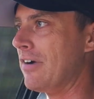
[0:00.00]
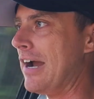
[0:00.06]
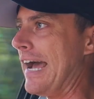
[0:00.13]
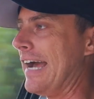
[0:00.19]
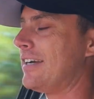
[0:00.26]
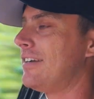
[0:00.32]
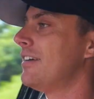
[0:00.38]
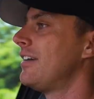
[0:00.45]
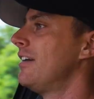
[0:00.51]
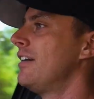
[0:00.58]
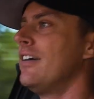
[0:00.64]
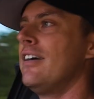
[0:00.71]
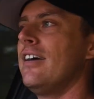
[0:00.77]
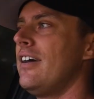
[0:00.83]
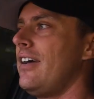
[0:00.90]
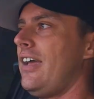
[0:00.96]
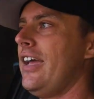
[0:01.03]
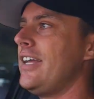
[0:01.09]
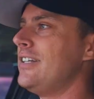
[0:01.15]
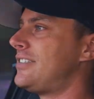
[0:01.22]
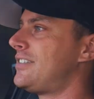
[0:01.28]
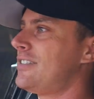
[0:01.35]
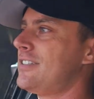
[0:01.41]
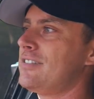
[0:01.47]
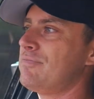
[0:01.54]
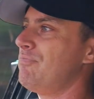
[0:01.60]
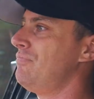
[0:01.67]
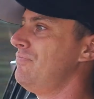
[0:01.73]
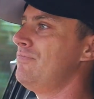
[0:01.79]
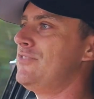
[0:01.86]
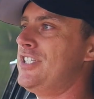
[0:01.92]
rack. It's
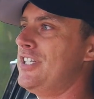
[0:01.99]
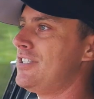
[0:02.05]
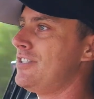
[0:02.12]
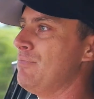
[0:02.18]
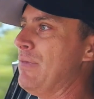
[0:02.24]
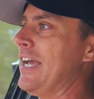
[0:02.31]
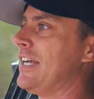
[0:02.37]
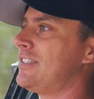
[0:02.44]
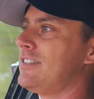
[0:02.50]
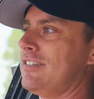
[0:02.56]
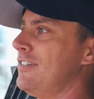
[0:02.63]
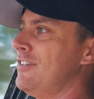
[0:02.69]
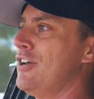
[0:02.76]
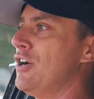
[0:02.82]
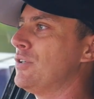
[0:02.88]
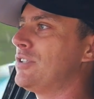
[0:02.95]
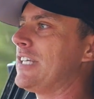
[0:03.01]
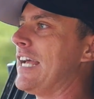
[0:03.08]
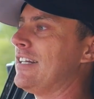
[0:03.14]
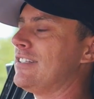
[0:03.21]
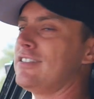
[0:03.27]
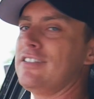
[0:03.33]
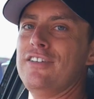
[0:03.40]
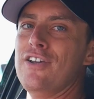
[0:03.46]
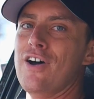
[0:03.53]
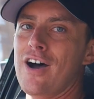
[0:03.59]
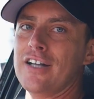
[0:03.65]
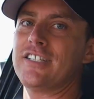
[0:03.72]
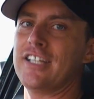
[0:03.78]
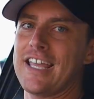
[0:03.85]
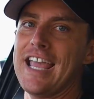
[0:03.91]
just makes no sense
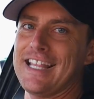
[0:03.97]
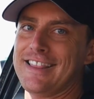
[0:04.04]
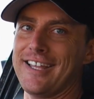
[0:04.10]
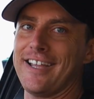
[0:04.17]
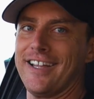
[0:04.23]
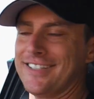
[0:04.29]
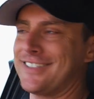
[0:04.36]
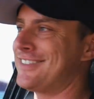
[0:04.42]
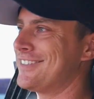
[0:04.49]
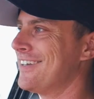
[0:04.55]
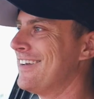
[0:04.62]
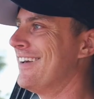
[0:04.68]
not to get this.